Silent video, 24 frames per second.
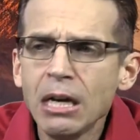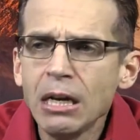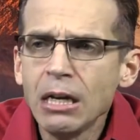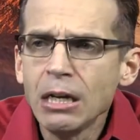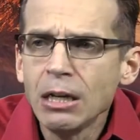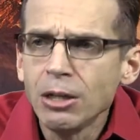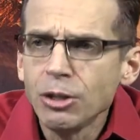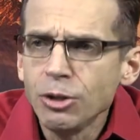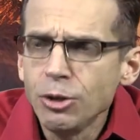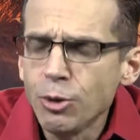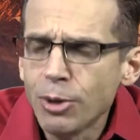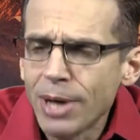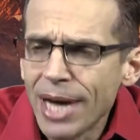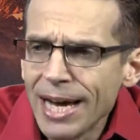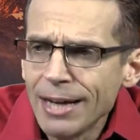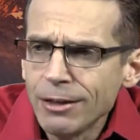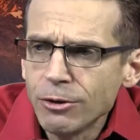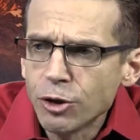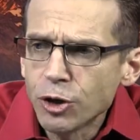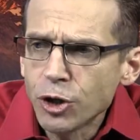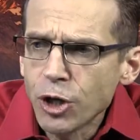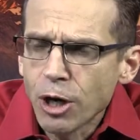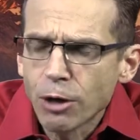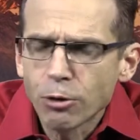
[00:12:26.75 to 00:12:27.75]
you can't
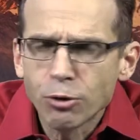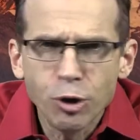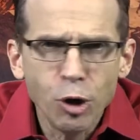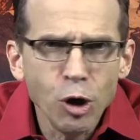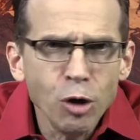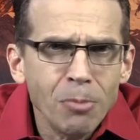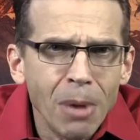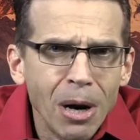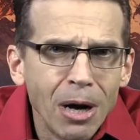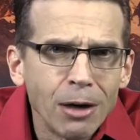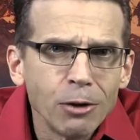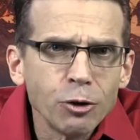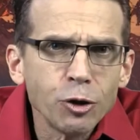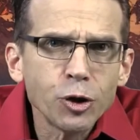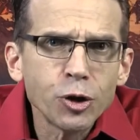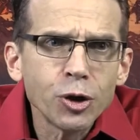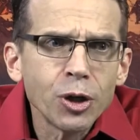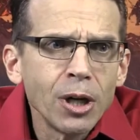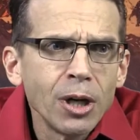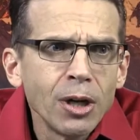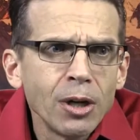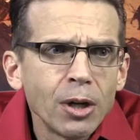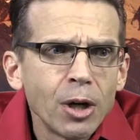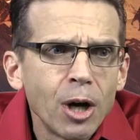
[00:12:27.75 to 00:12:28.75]
share too much
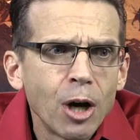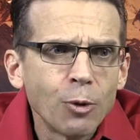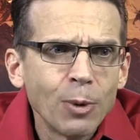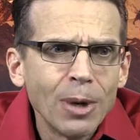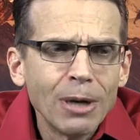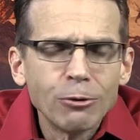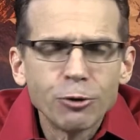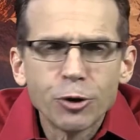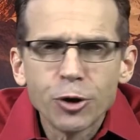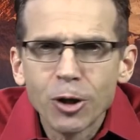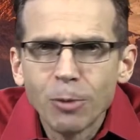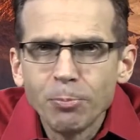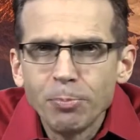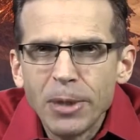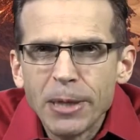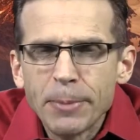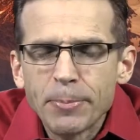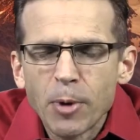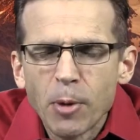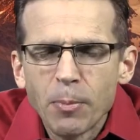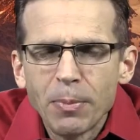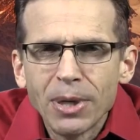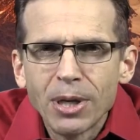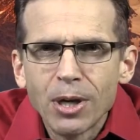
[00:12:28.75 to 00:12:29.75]
around some
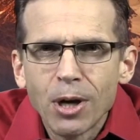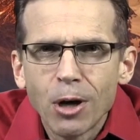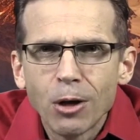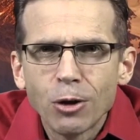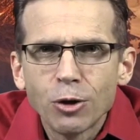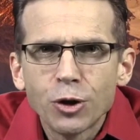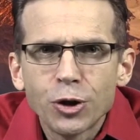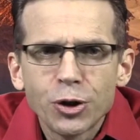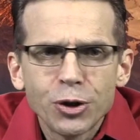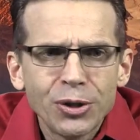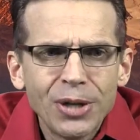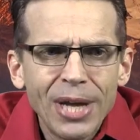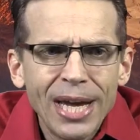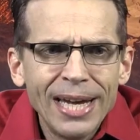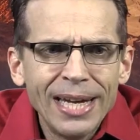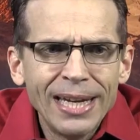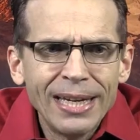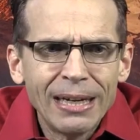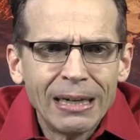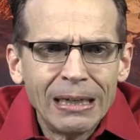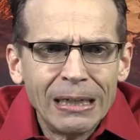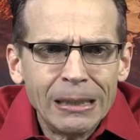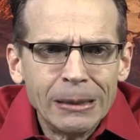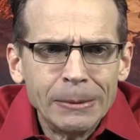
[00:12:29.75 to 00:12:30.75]
people because they
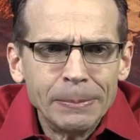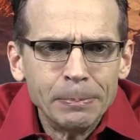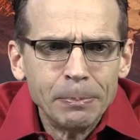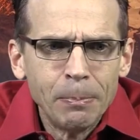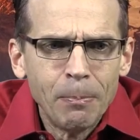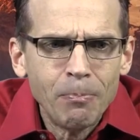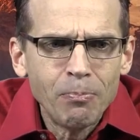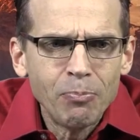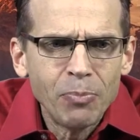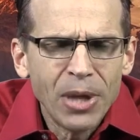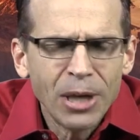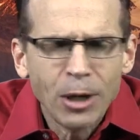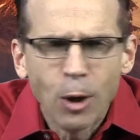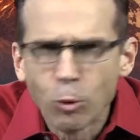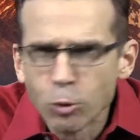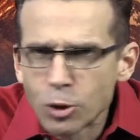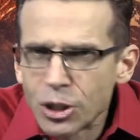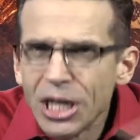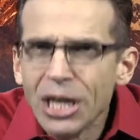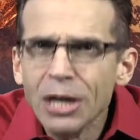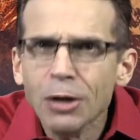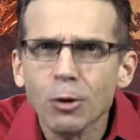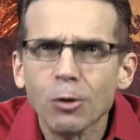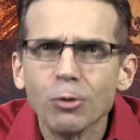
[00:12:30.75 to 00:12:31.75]
um, they go
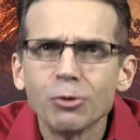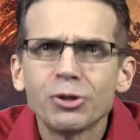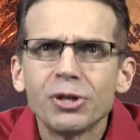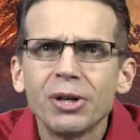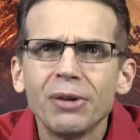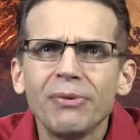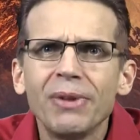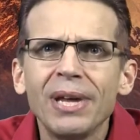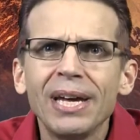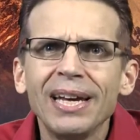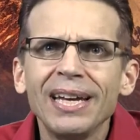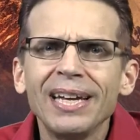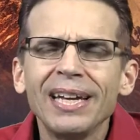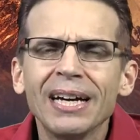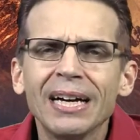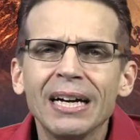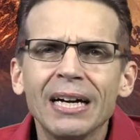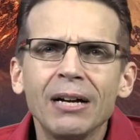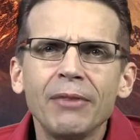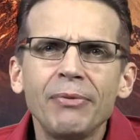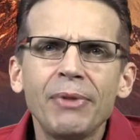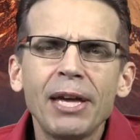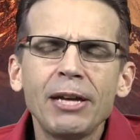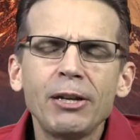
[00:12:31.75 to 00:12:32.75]
tilt. They uh,
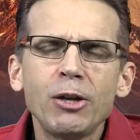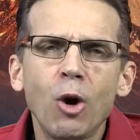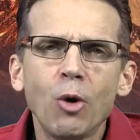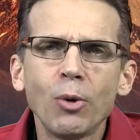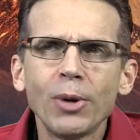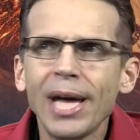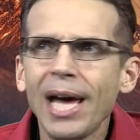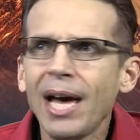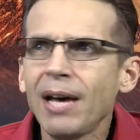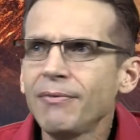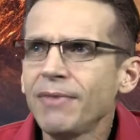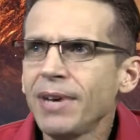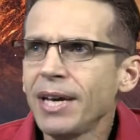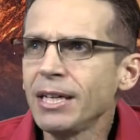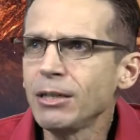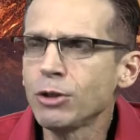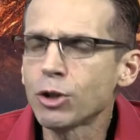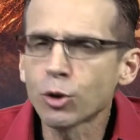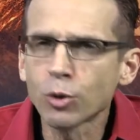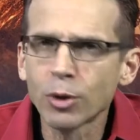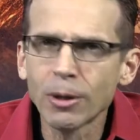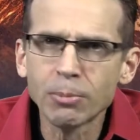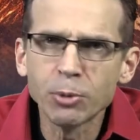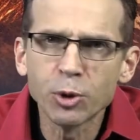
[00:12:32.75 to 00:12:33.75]
they don't have a
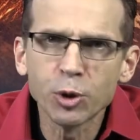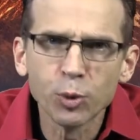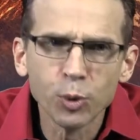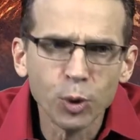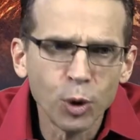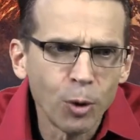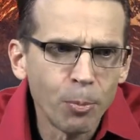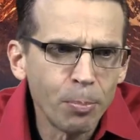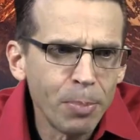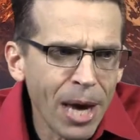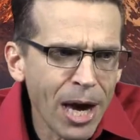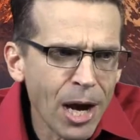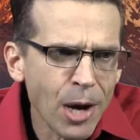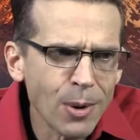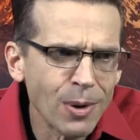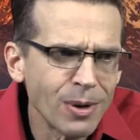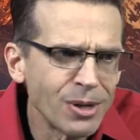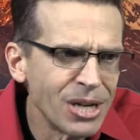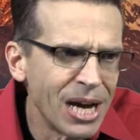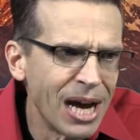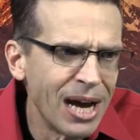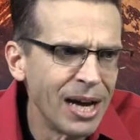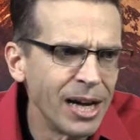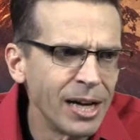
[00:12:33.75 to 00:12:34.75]
scriptural
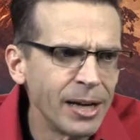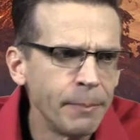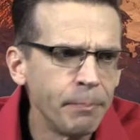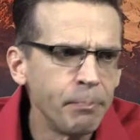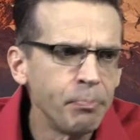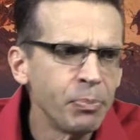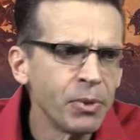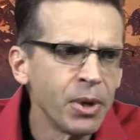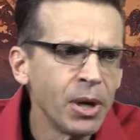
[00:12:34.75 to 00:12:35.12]
paradigm,